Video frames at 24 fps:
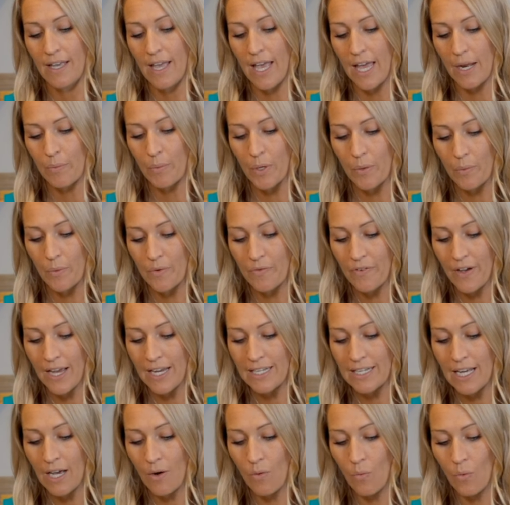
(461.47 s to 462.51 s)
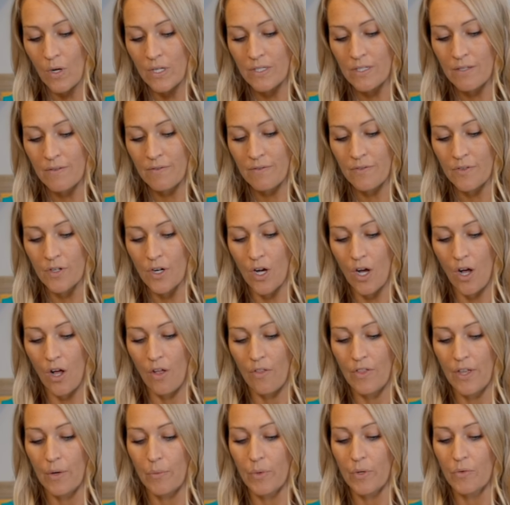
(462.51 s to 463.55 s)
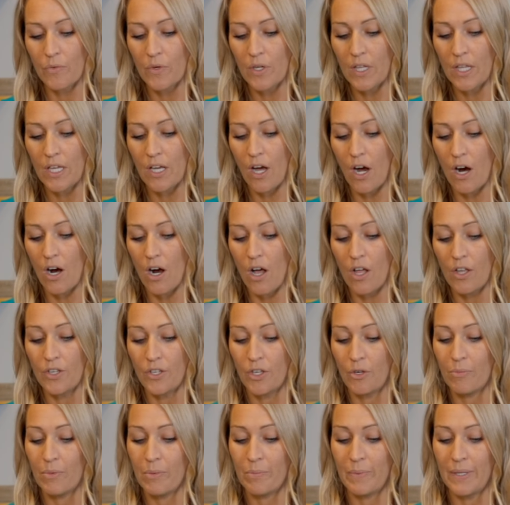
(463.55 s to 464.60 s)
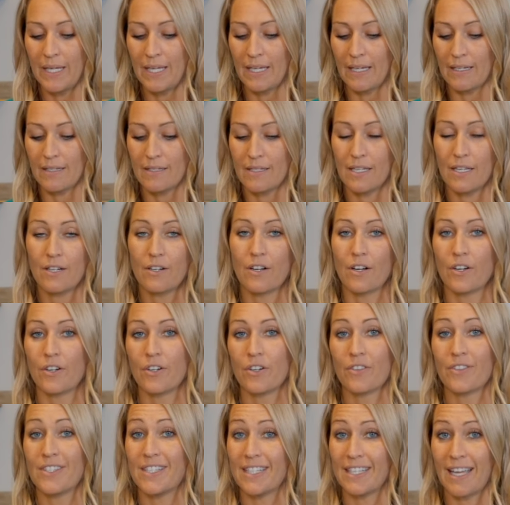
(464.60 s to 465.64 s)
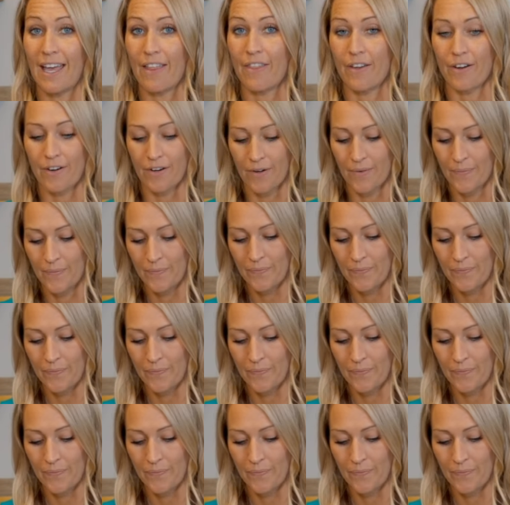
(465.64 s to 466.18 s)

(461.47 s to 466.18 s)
and we would find out once and for all that we really are all human beings here on Earth together.